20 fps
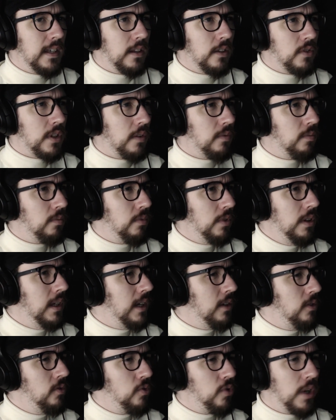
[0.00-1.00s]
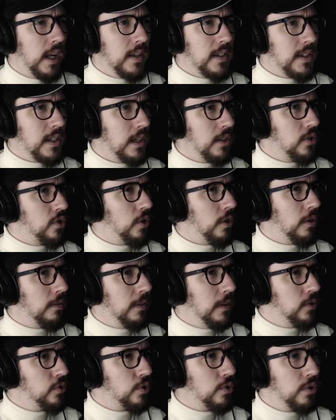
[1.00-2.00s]
There's a really interesting shot of
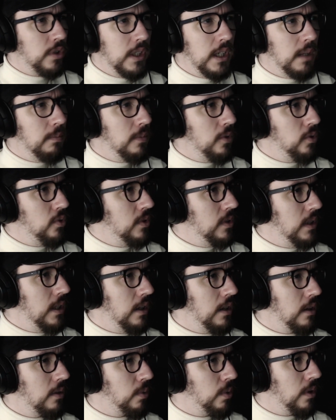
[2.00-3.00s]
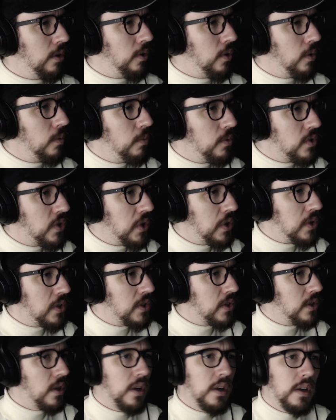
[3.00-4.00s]
the tree in between here where it almost
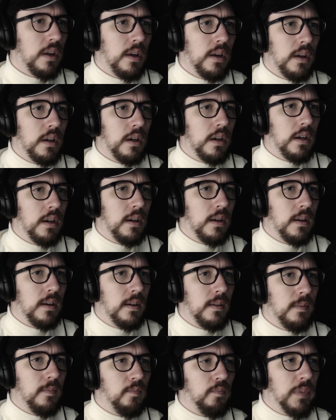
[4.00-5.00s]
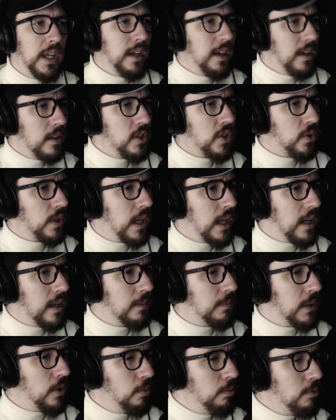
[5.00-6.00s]
looks, it is
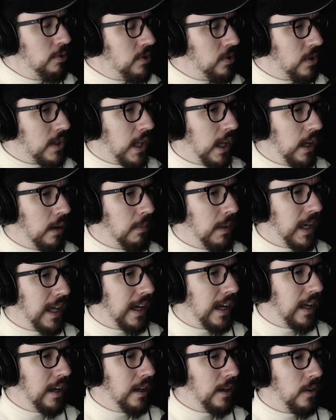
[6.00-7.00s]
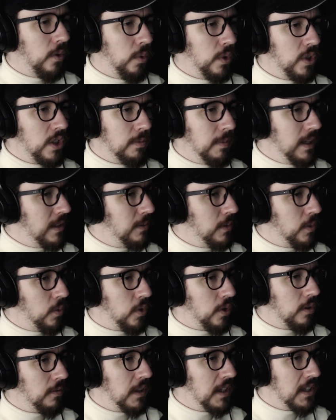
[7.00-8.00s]
organic, but it almost looks kind of mechanical, which makes me
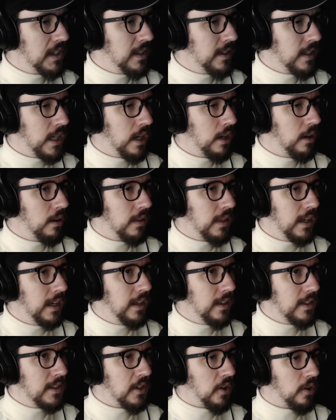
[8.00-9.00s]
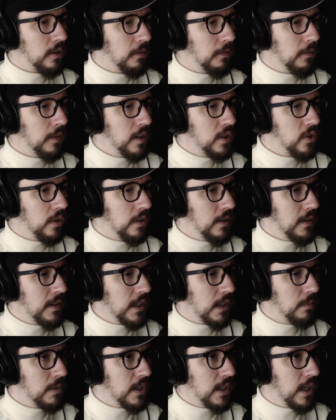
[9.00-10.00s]
wonder if this entire thing is artificial in
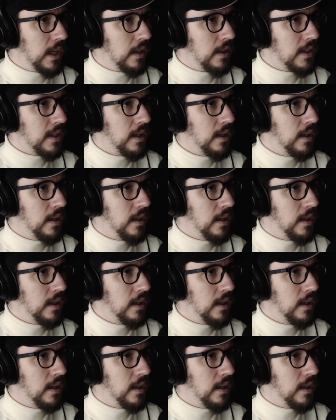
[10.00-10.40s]
some sense.